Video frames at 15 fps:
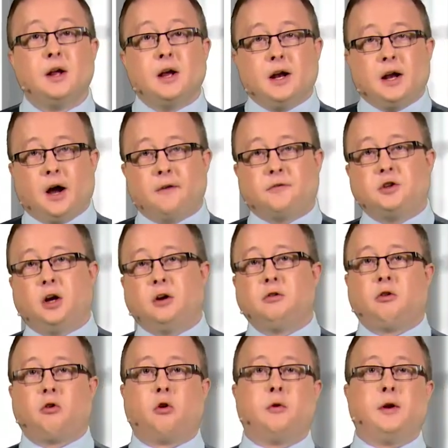Now, I've shown
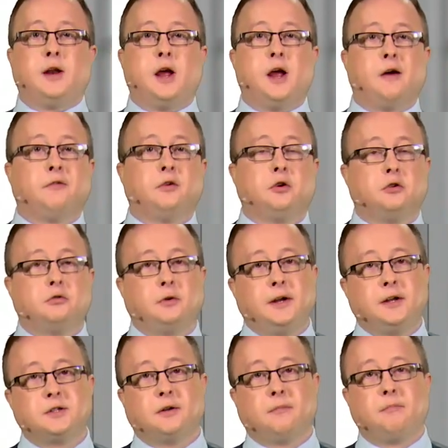chlorine here for good
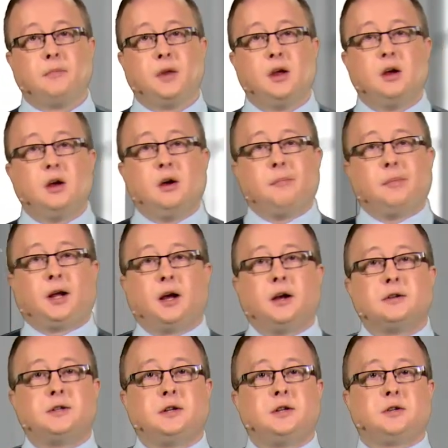reason,
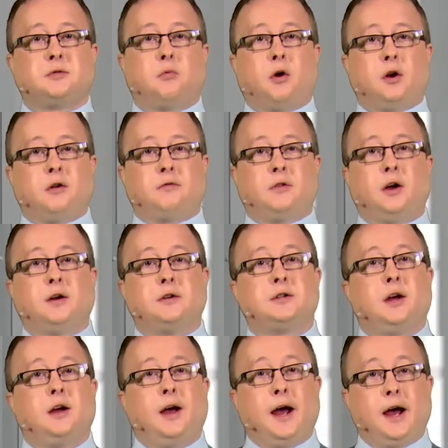because it is one of those
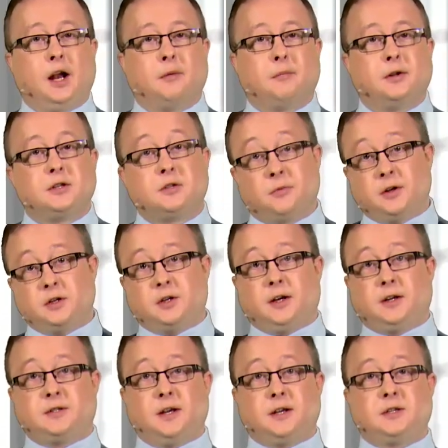elements which
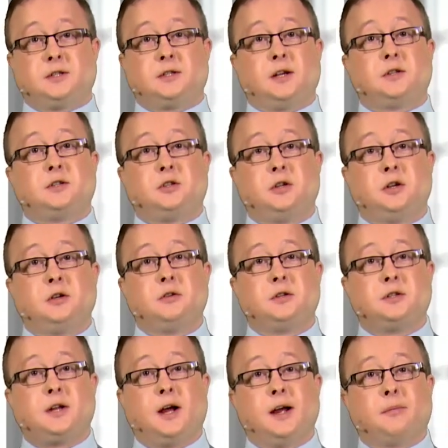exists as two
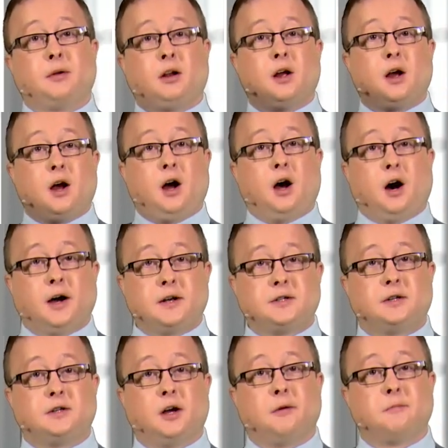stable
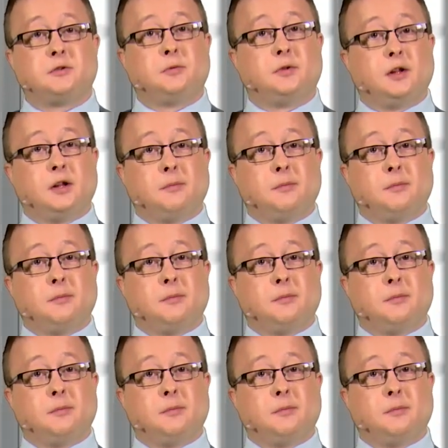isotopes within the